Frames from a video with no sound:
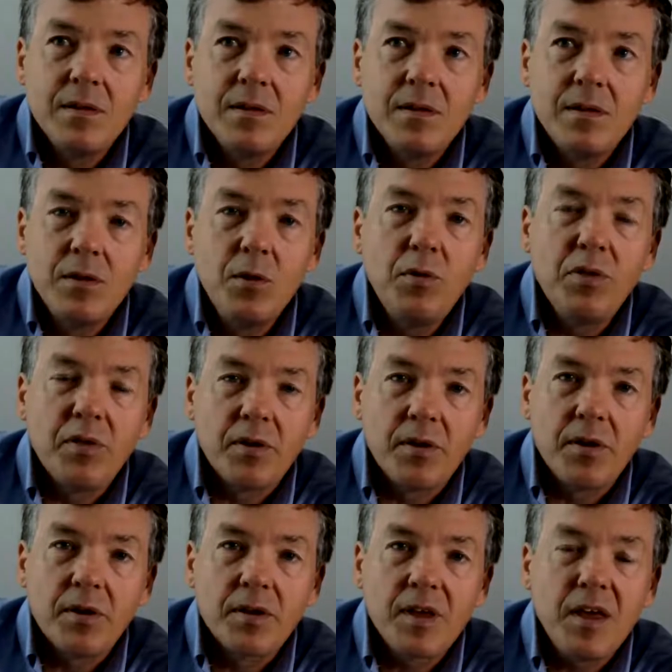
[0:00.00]

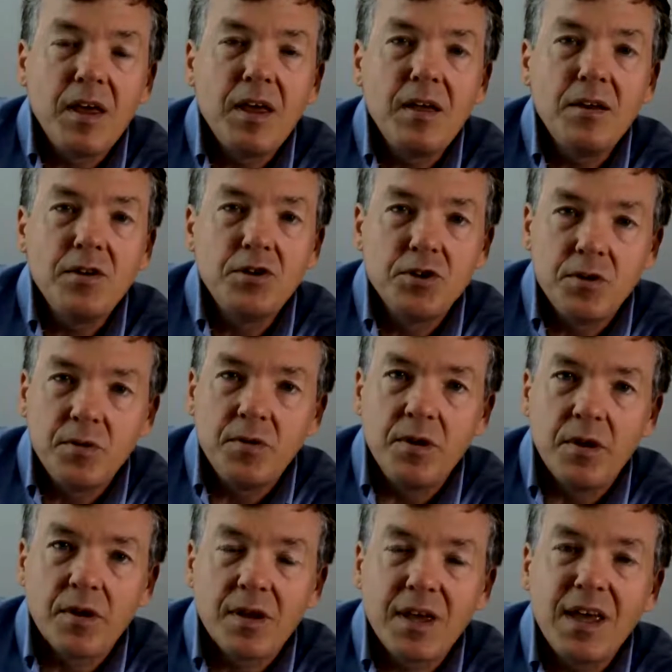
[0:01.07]
Luther King
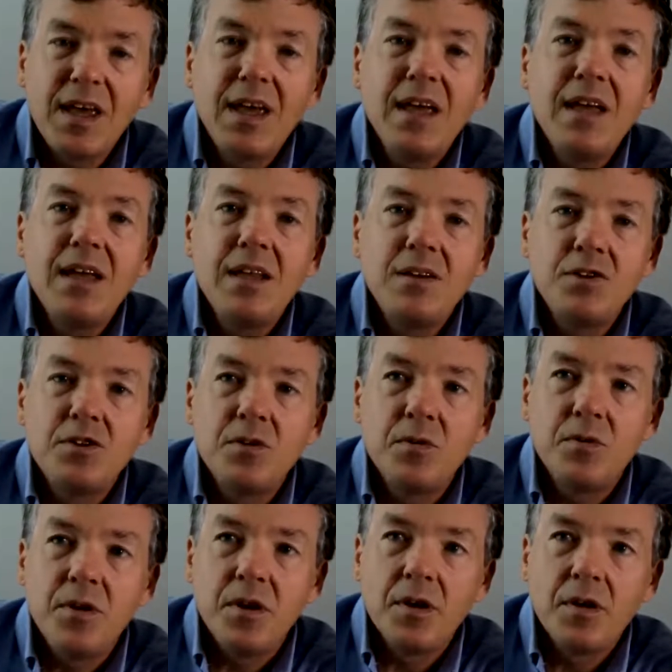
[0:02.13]
Jr. King
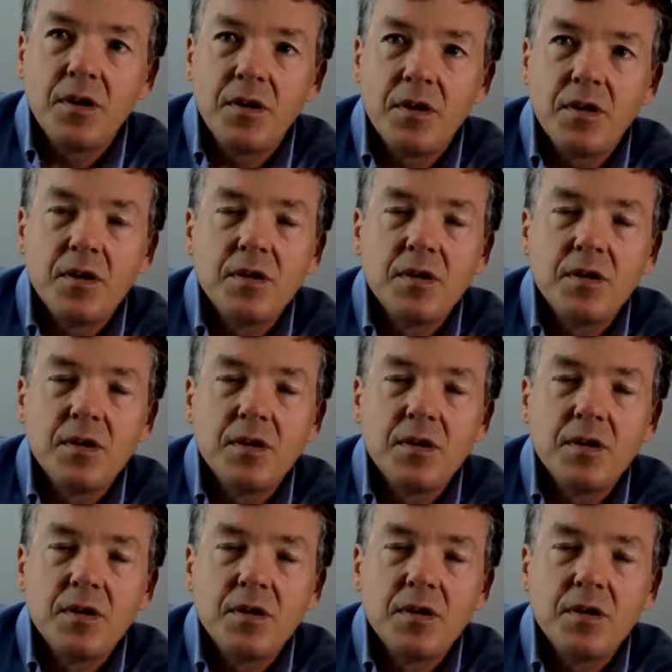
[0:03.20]
Jr.